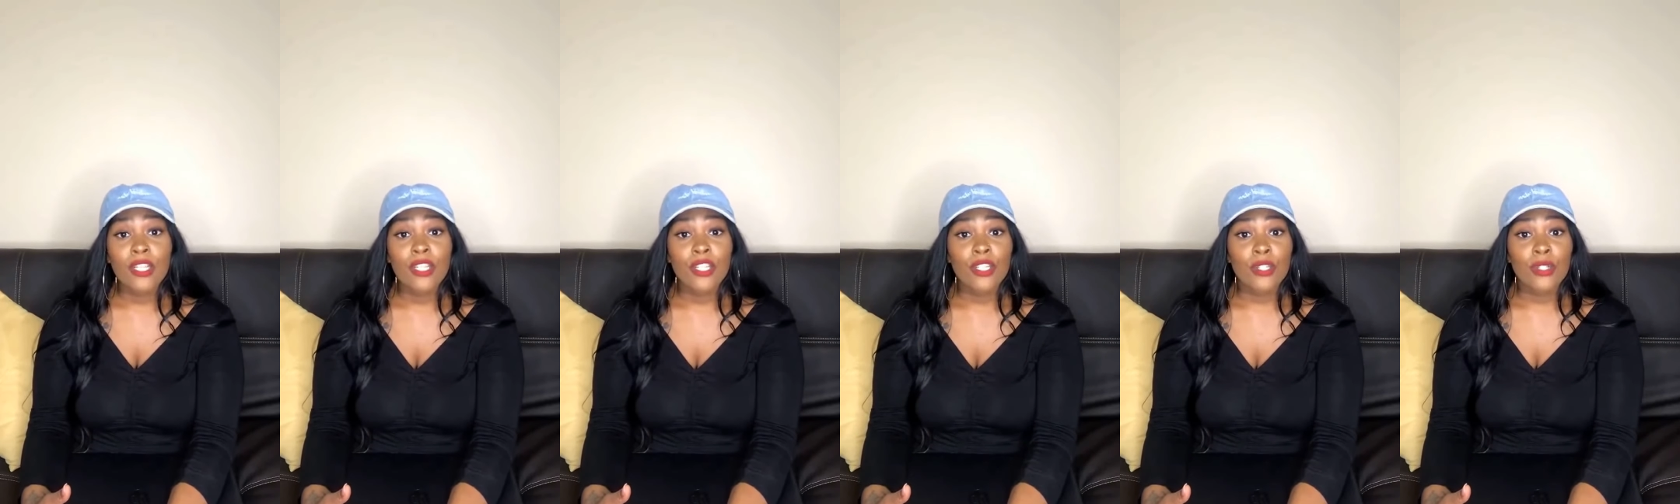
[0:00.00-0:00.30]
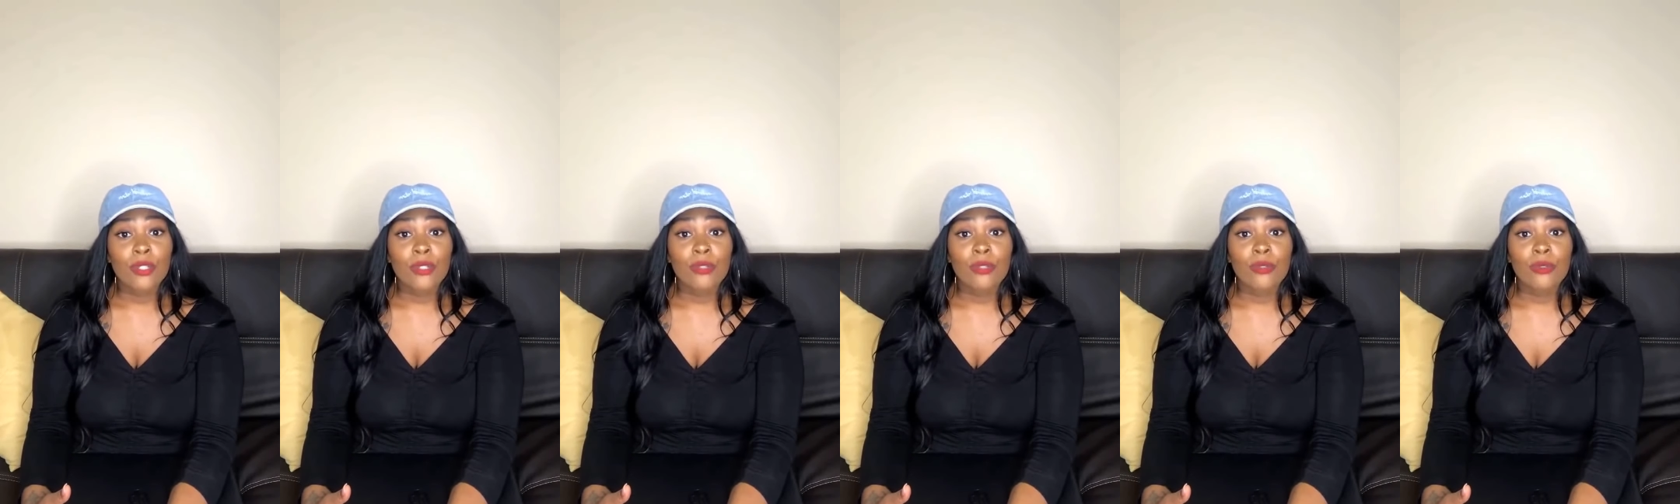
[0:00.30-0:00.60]

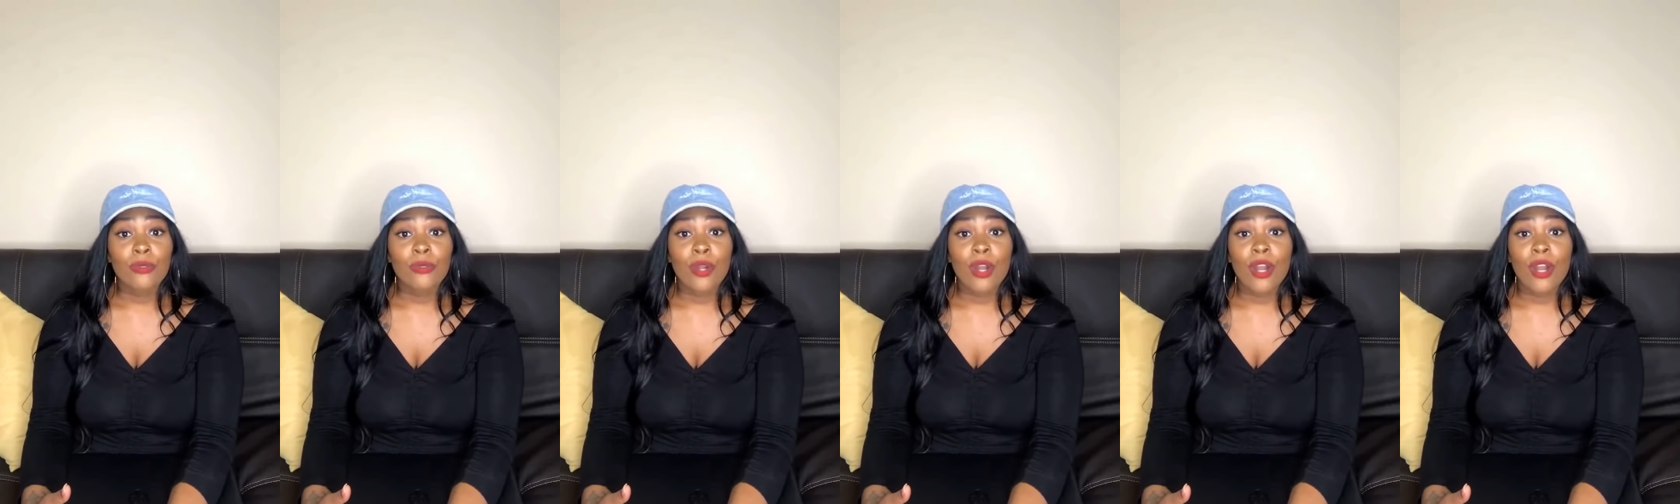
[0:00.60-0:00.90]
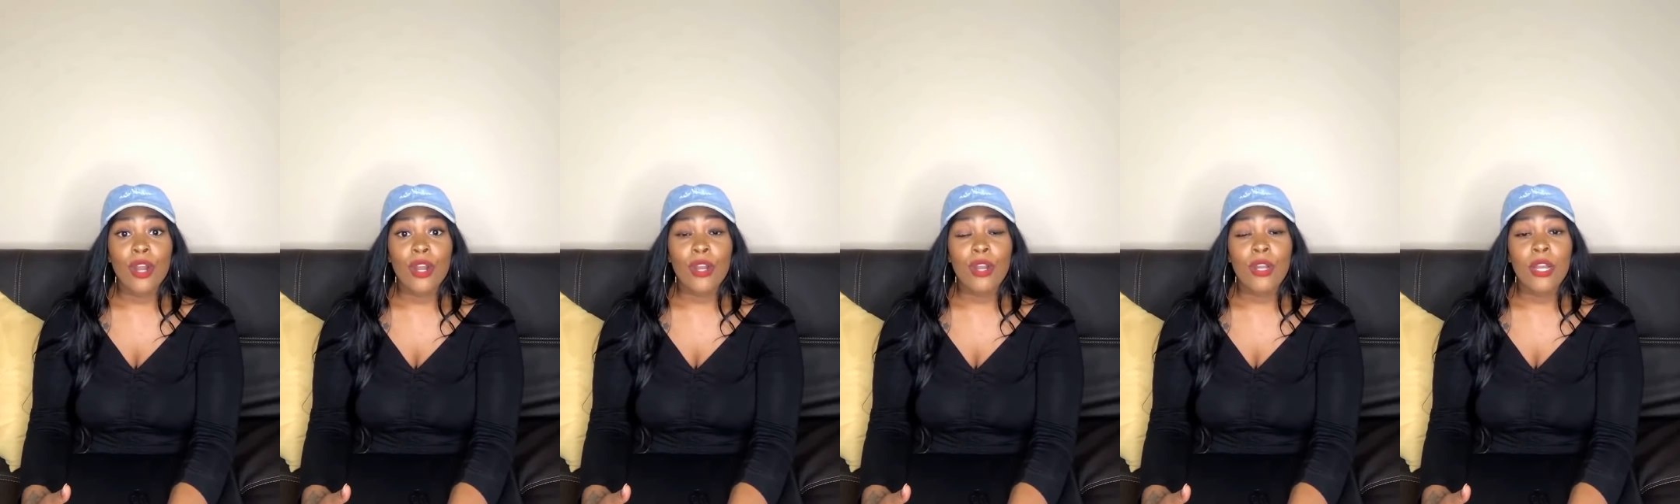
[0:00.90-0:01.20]
You
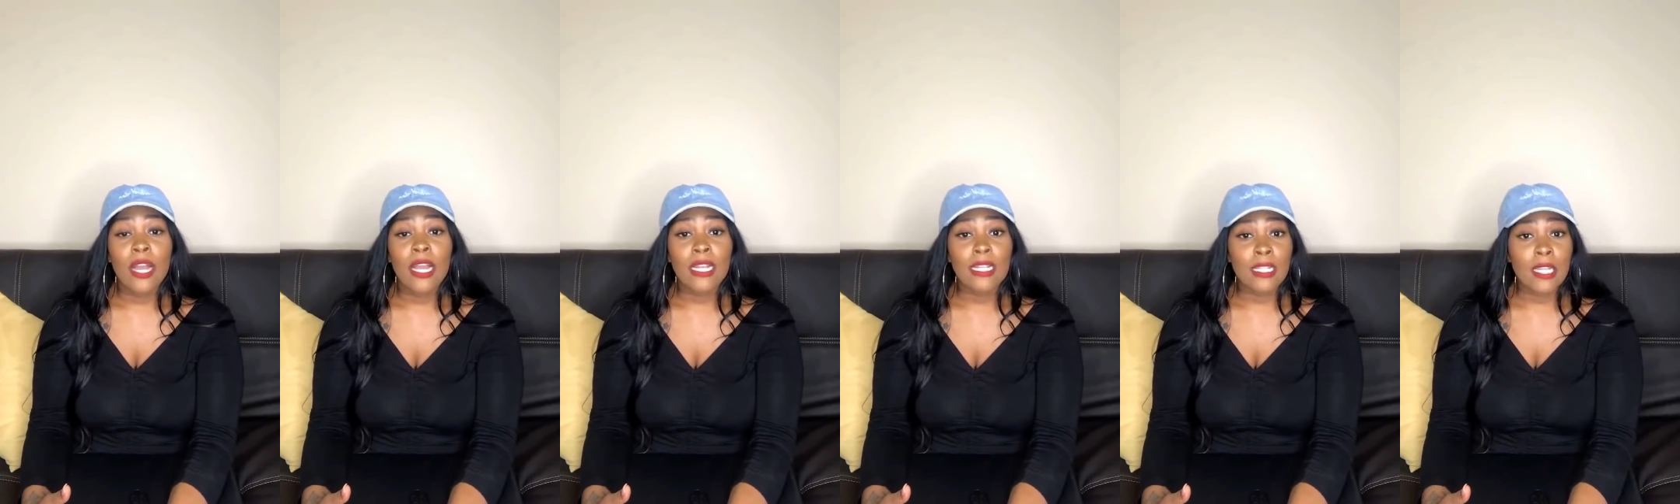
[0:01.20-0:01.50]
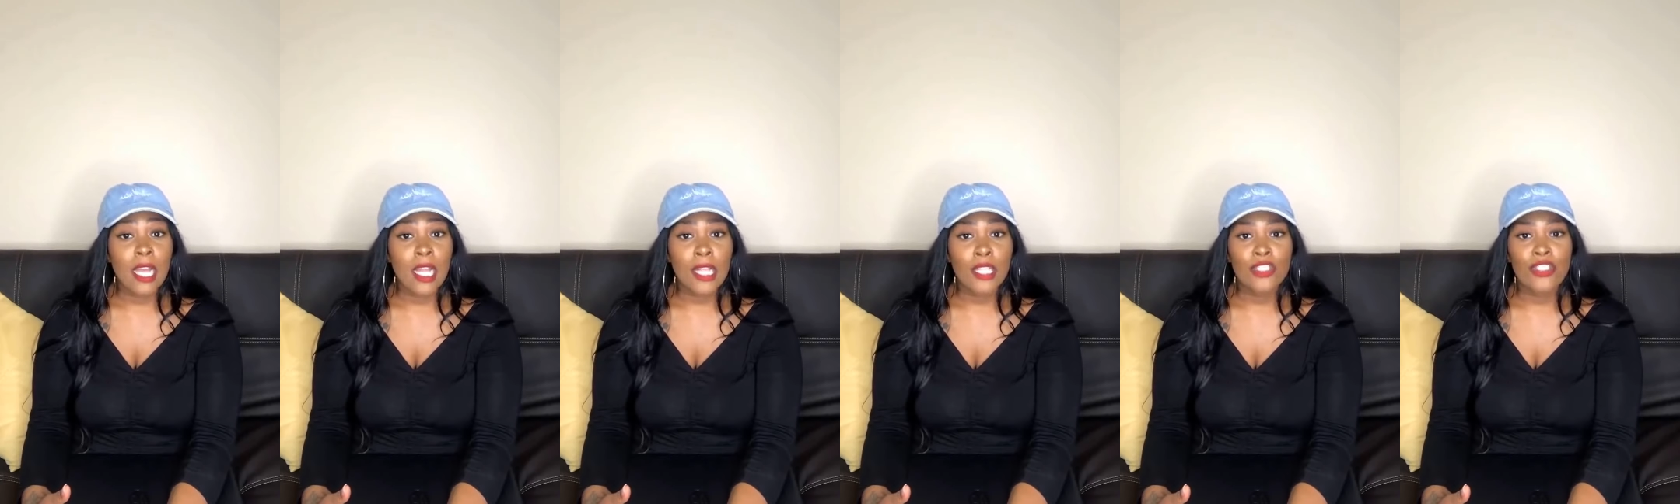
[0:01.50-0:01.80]
are
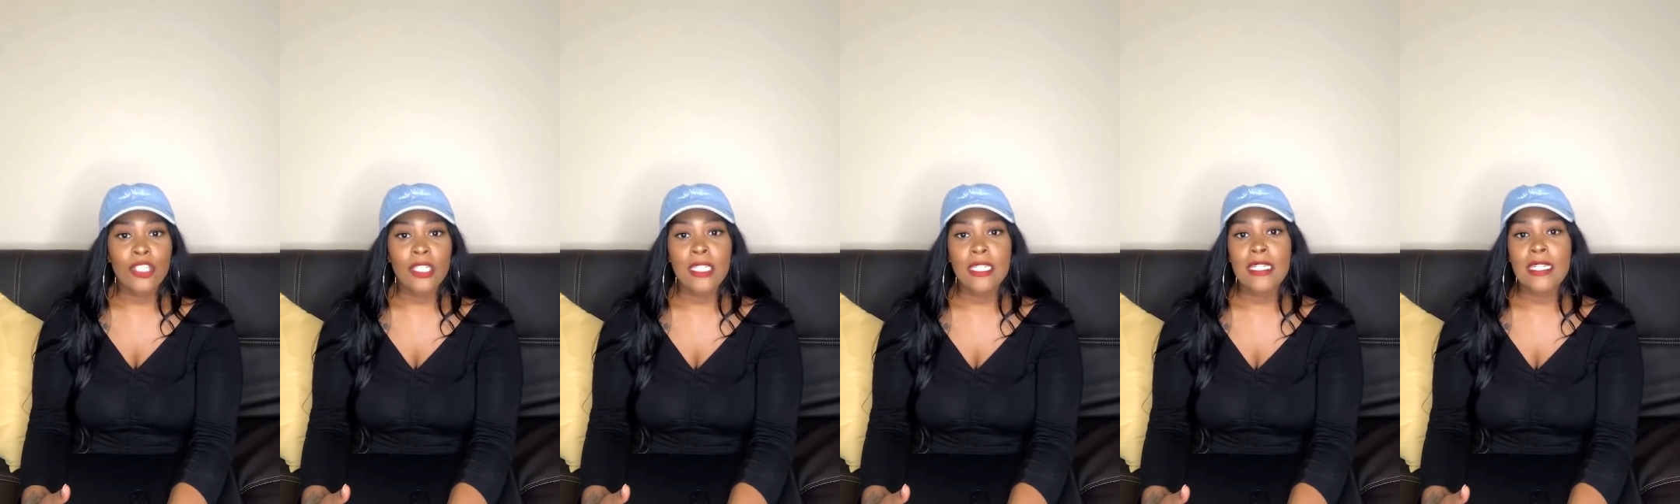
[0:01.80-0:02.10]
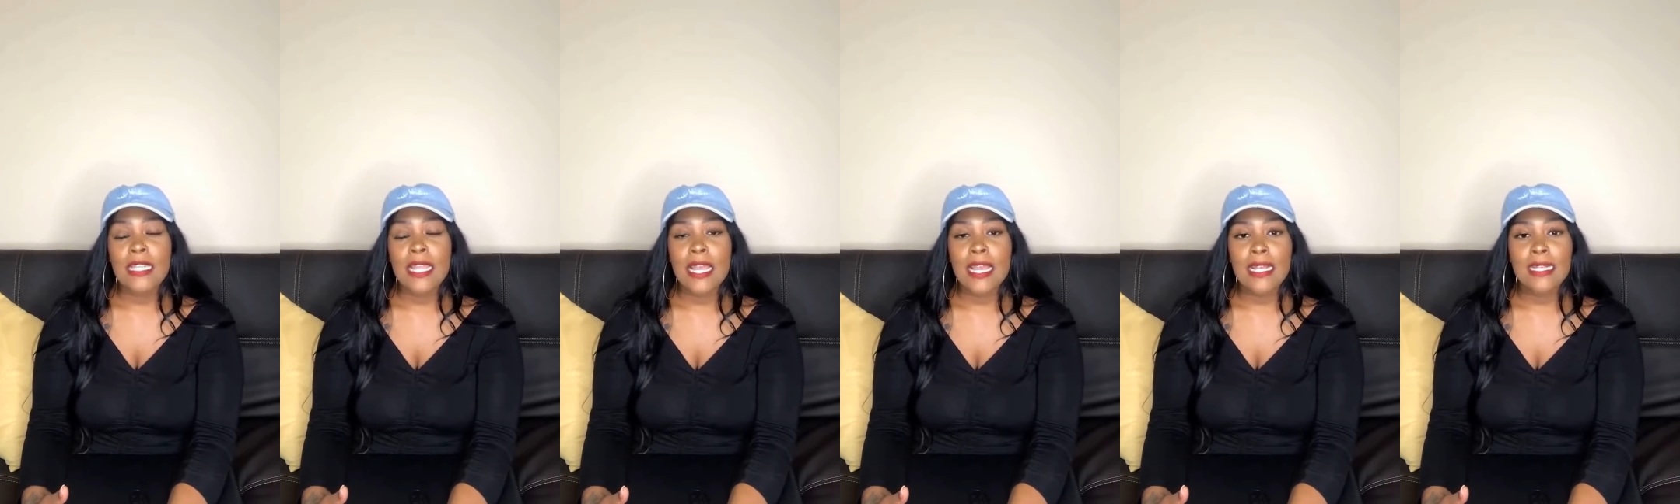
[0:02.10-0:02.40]

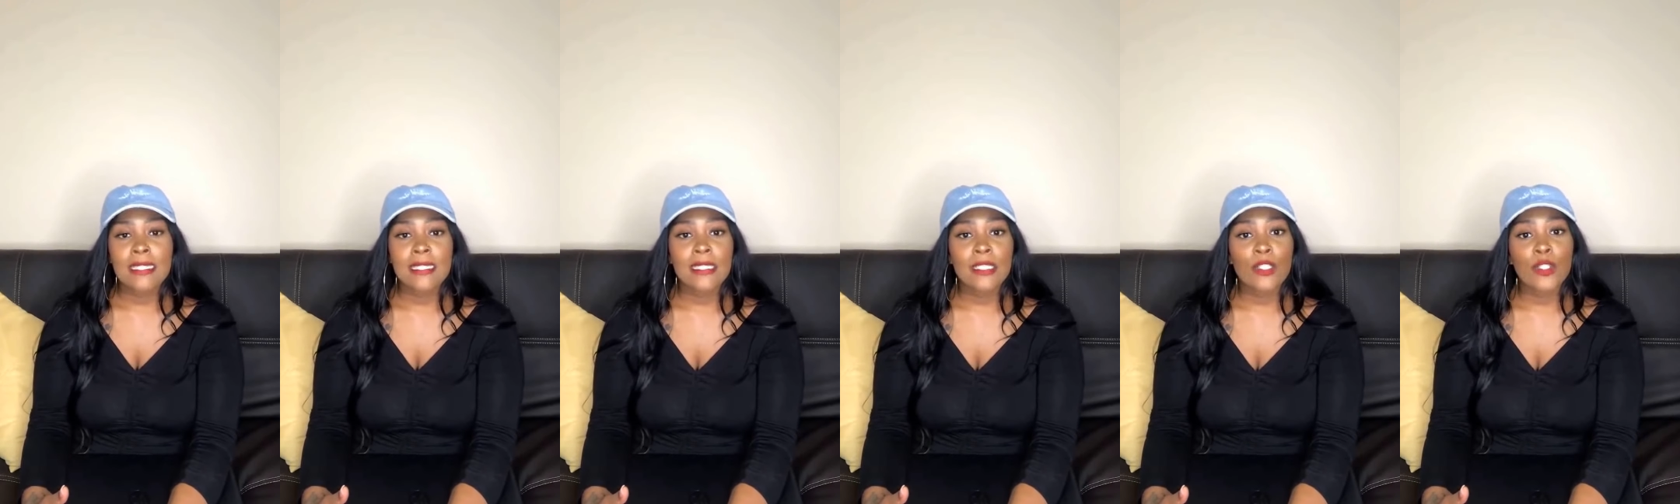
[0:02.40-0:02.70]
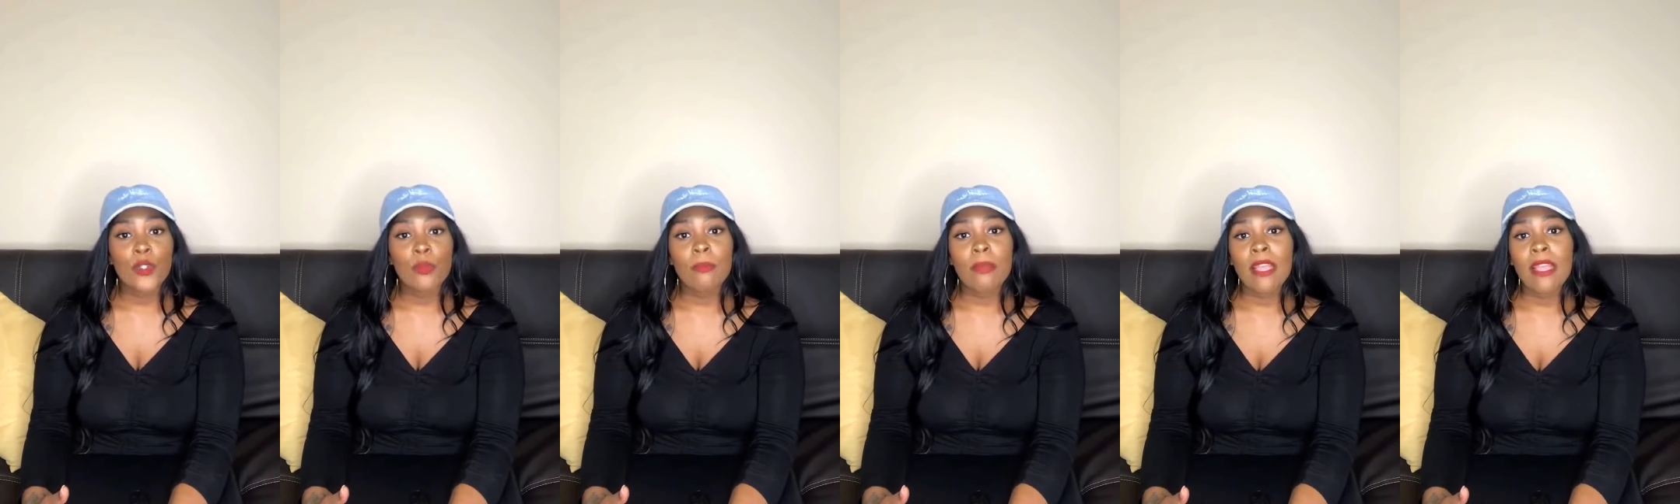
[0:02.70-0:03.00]
acknowledging, yes,
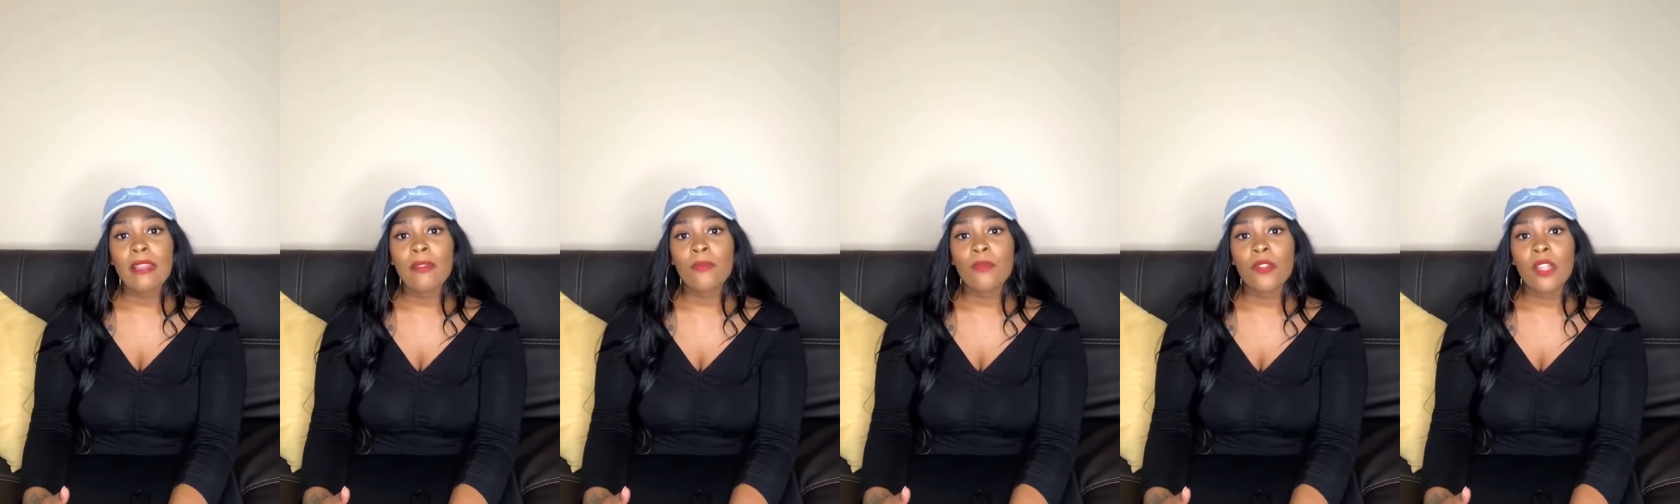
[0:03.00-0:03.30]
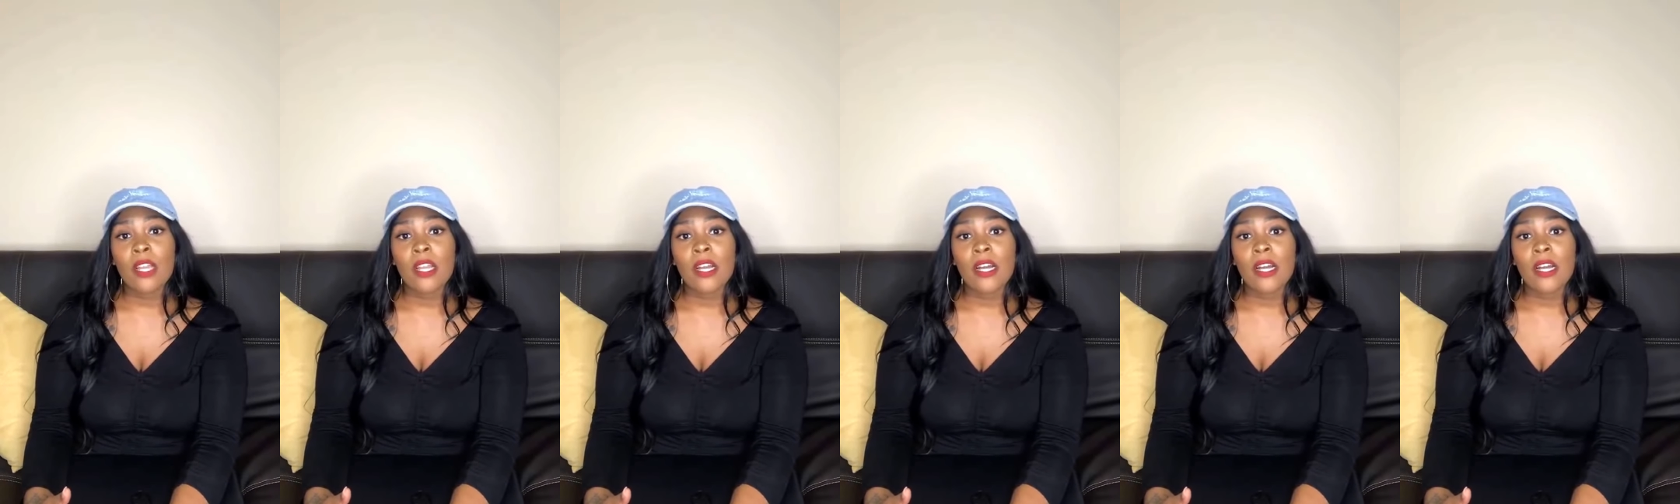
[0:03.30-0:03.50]
you may